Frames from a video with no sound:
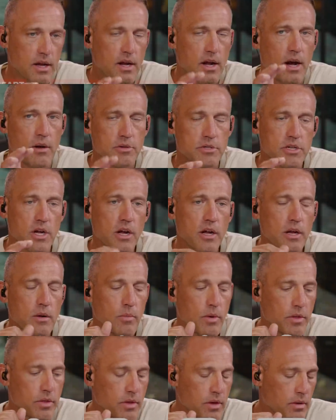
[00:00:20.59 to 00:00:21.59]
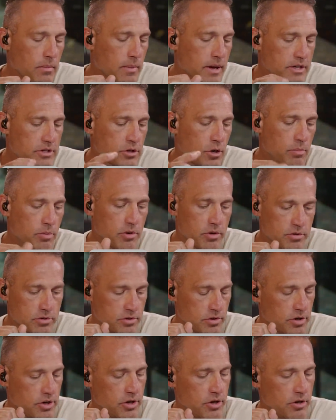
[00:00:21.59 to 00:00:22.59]
I was talking with uh, my show
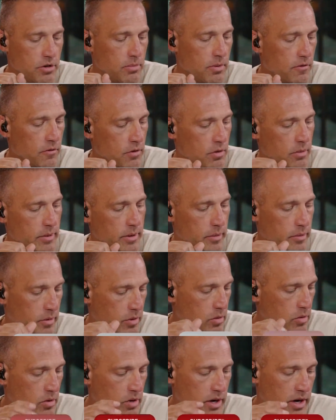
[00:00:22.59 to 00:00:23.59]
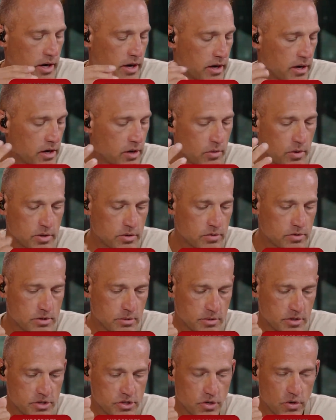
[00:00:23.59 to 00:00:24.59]
producer Q before we were recording and going through some
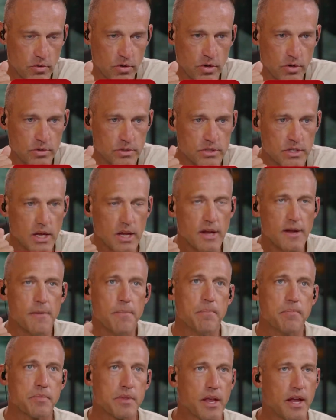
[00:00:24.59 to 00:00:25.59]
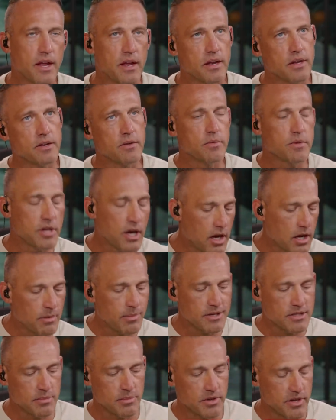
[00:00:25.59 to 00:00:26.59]
of the show notes and talking
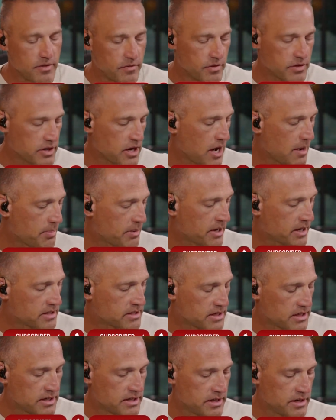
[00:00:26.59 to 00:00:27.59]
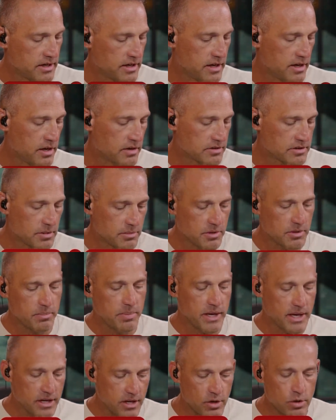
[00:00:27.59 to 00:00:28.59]
about some of the different topics and you know some of the
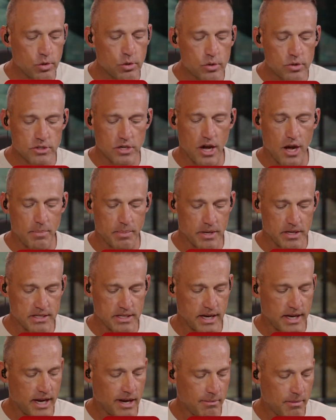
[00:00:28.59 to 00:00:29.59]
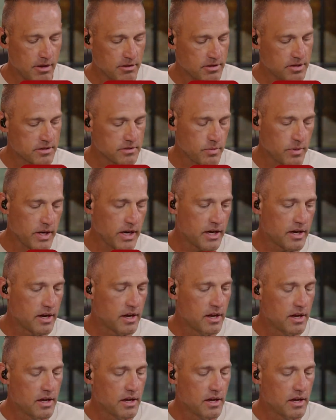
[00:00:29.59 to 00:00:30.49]
big news topics that came out this week.